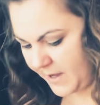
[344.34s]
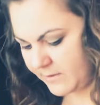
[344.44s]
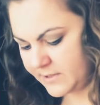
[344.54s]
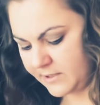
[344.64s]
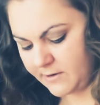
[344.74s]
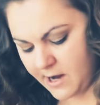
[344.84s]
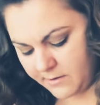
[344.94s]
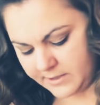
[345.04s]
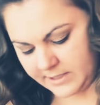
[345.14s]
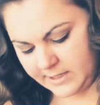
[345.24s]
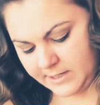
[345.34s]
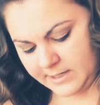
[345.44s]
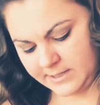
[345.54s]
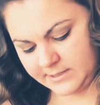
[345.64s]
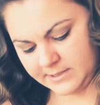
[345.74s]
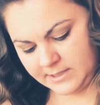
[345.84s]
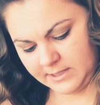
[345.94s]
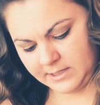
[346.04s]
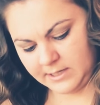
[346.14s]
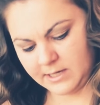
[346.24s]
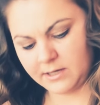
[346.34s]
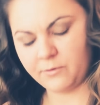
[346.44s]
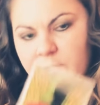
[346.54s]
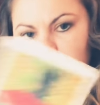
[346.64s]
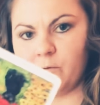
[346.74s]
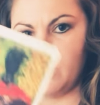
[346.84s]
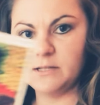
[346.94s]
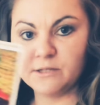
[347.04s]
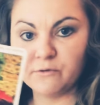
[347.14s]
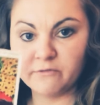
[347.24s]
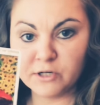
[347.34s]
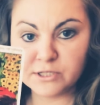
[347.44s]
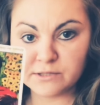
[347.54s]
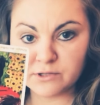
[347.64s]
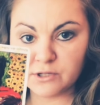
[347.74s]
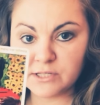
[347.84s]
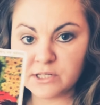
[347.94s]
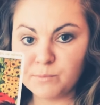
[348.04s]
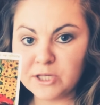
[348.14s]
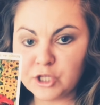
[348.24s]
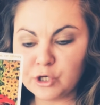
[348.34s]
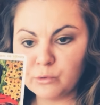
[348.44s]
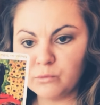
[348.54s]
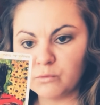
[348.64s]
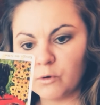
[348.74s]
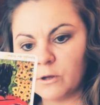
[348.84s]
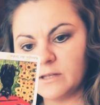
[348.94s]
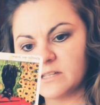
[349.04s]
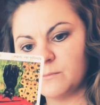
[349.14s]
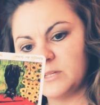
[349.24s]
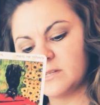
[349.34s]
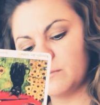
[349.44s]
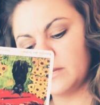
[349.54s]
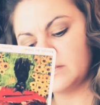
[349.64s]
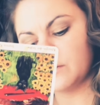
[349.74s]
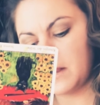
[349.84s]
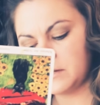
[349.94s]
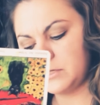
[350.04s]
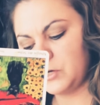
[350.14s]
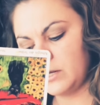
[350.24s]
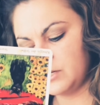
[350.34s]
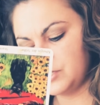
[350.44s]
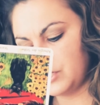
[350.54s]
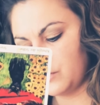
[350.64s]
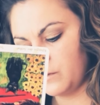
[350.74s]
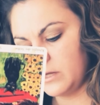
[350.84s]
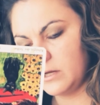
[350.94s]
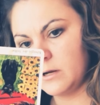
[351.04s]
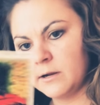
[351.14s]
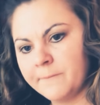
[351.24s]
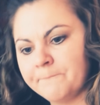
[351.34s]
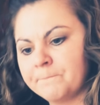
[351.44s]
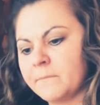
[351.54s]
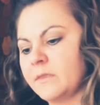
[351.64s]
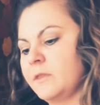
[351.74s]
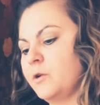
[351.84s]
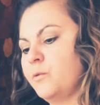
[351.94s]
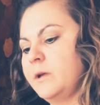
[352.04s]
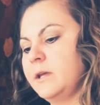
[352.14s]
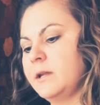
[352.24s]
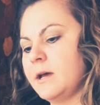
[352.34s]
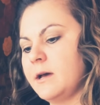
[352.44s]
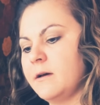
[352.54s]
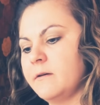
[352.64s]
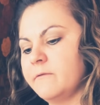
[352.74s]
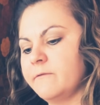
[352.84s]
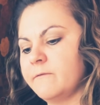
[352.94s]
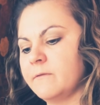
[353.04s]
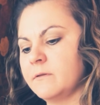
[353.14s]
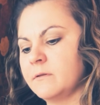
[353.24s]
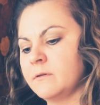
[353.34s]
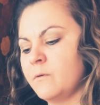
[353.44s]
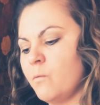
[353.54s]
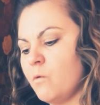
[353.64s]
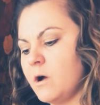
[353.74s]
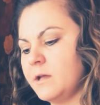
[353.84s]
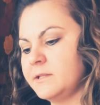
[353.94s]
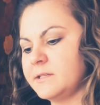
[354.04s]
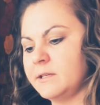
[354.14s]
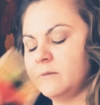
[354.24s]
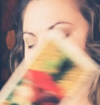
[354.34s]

bouncing around here, is the Queen of Wands in reverse. So this could be you, or this could be somebody surrounding your energy. Queen, the Queen of Wands in